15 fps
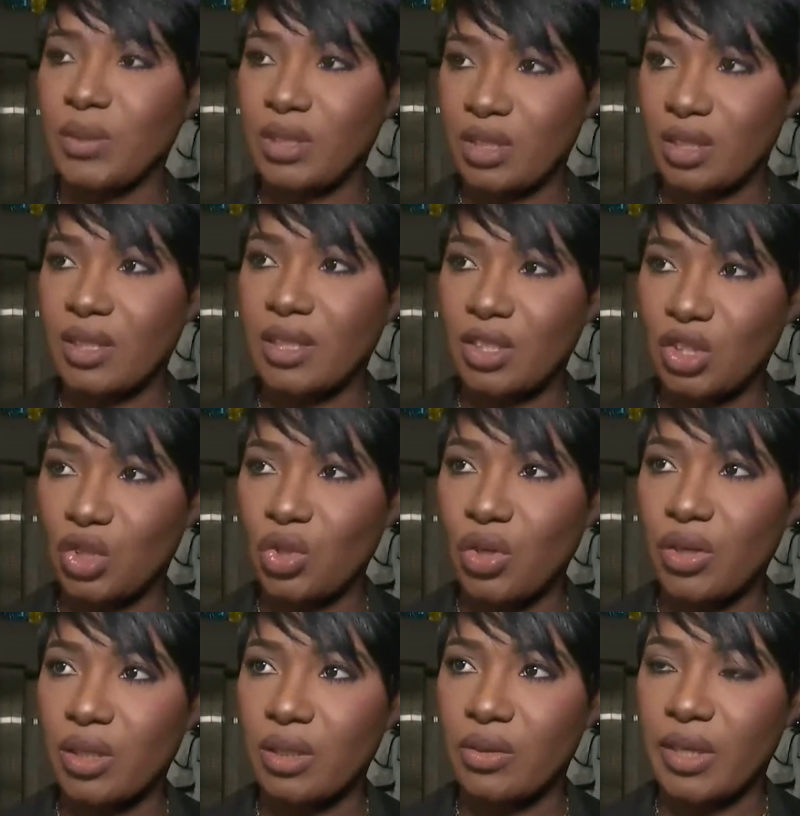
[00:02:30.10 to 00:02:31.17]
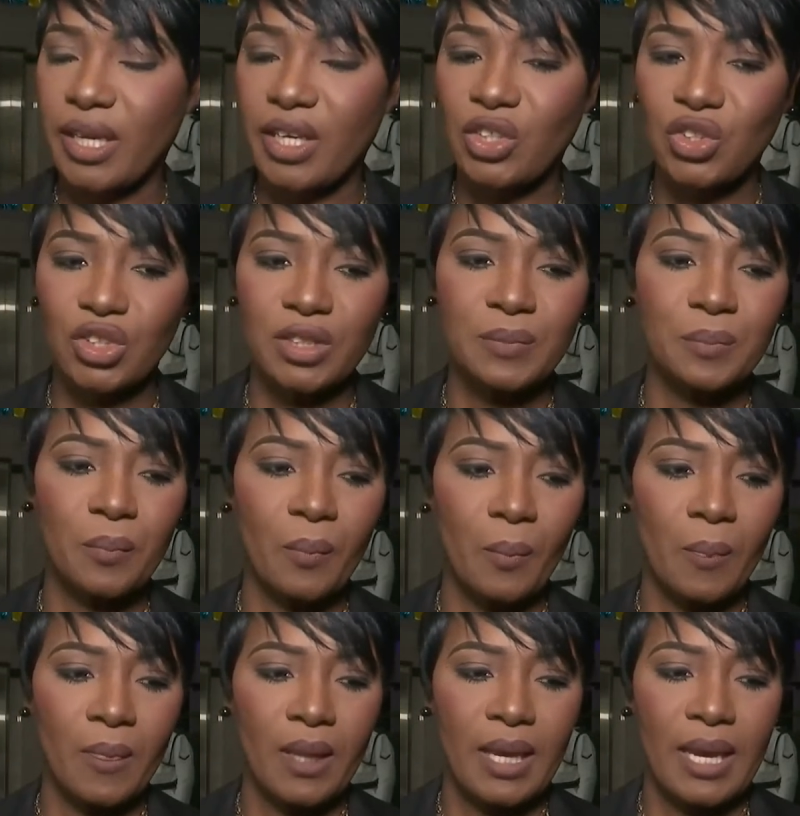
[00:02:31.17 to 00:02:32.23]
a historical occasion.
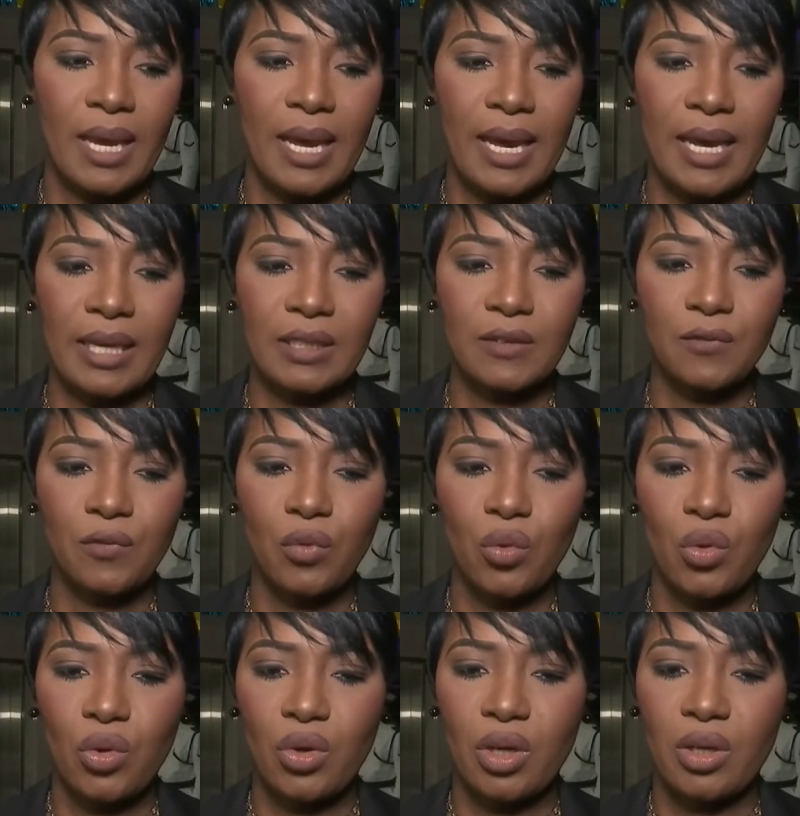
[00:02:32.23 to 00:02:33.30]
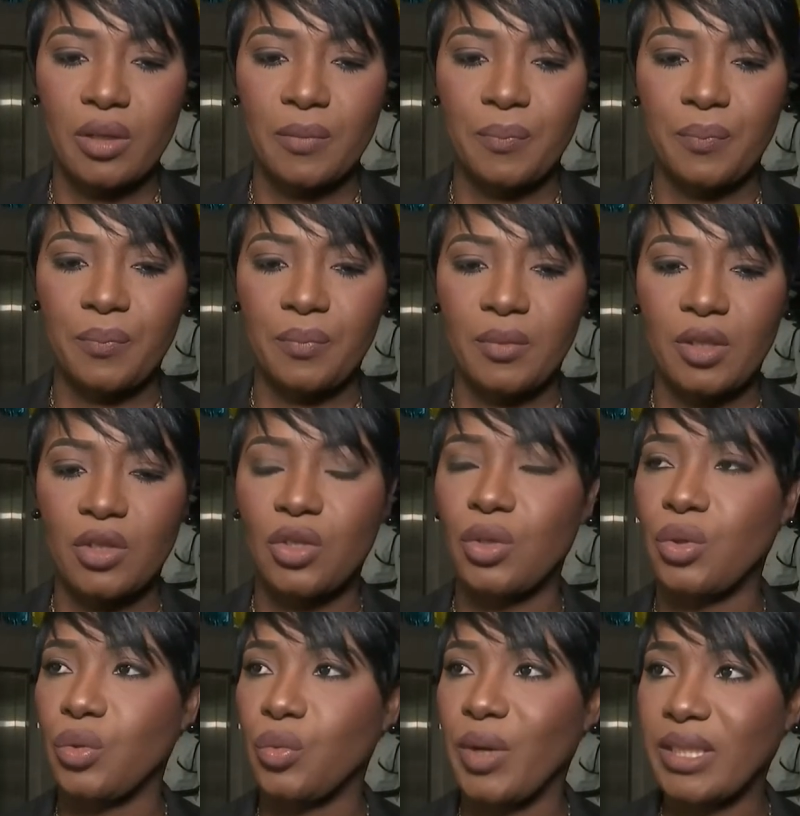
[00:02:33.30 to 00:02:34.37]
And for
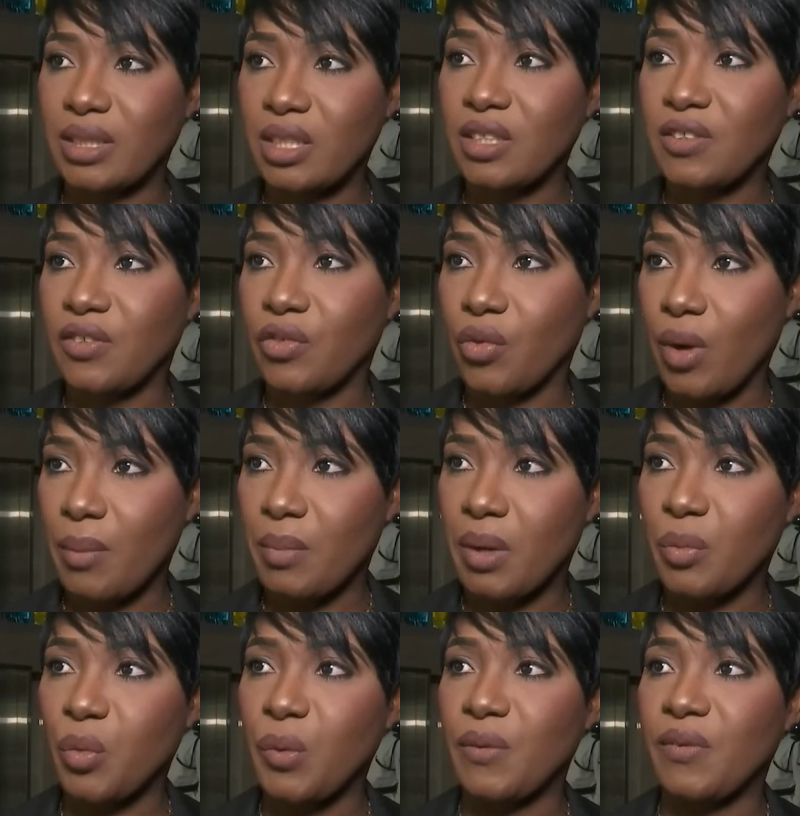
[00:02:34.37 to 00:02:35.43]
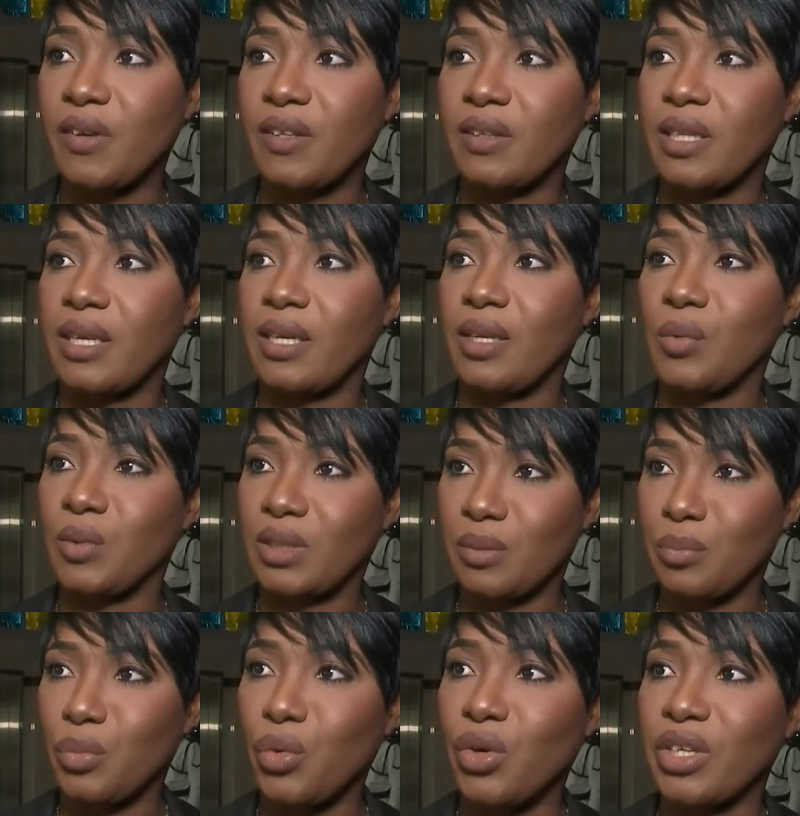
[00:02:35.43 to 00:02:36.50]
the residents of Grand Bahama, we felt that it was
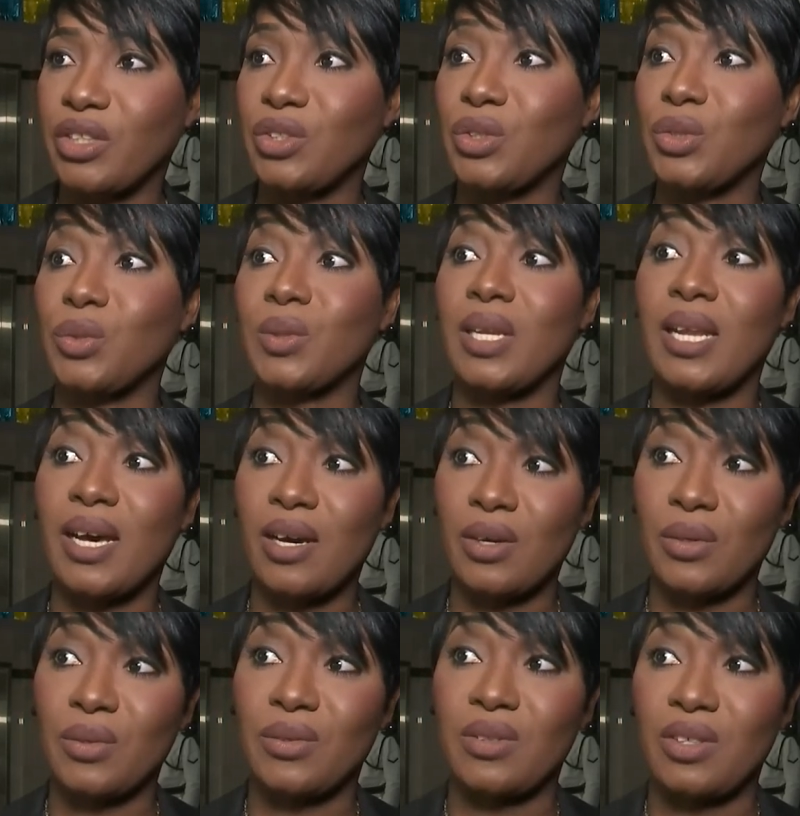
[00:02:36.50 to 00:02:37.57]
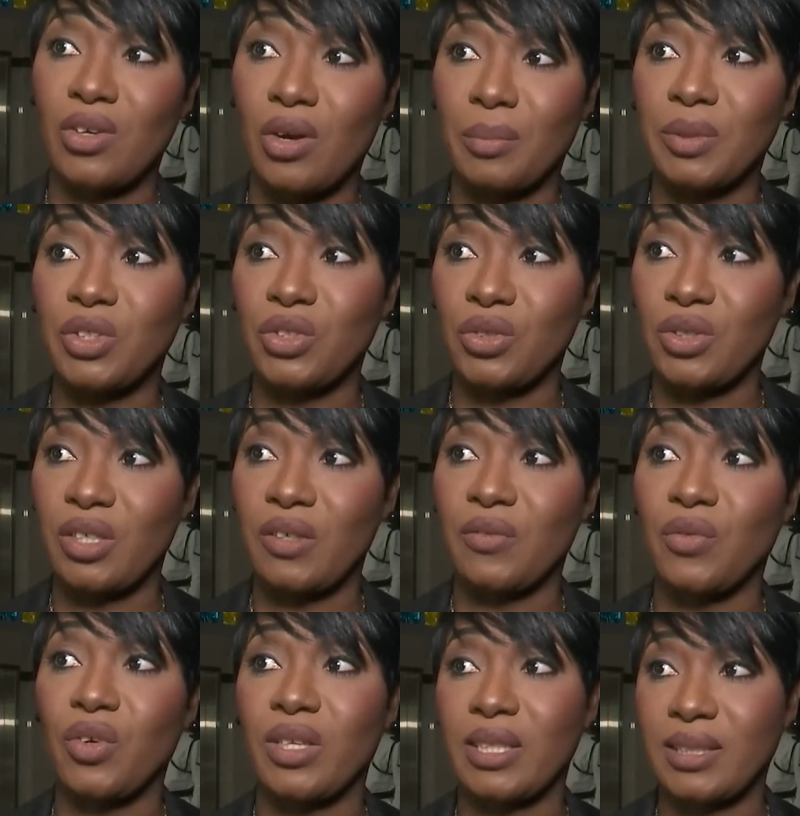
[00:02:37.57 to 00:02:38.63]
important to allow the opportunity
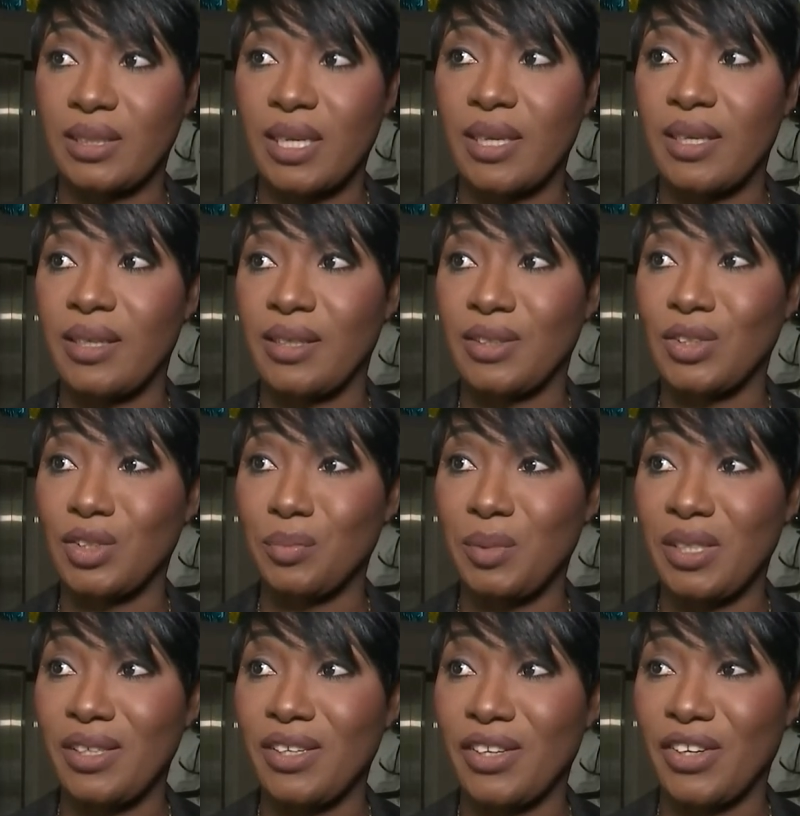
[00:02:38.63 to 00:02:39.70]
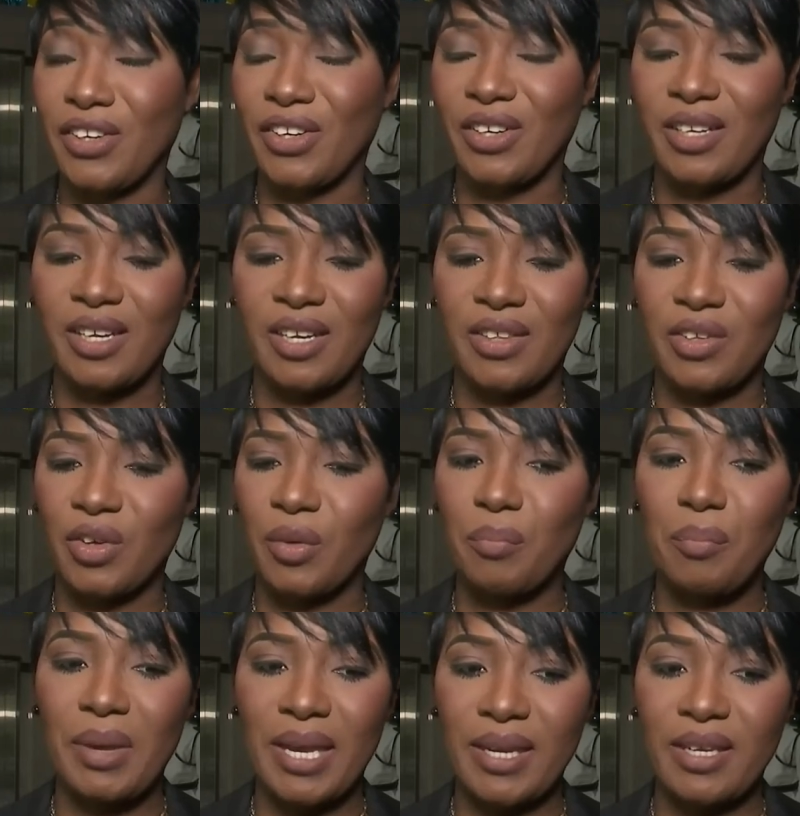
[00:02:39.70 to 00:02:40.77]
for the signing to be here. There are
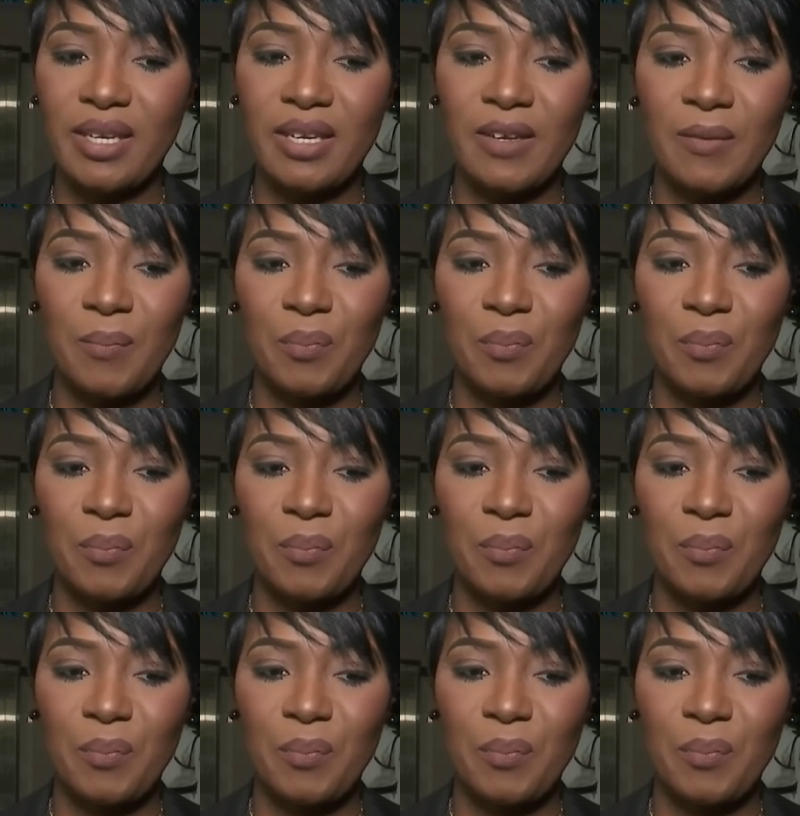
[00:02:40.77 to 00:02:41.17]
many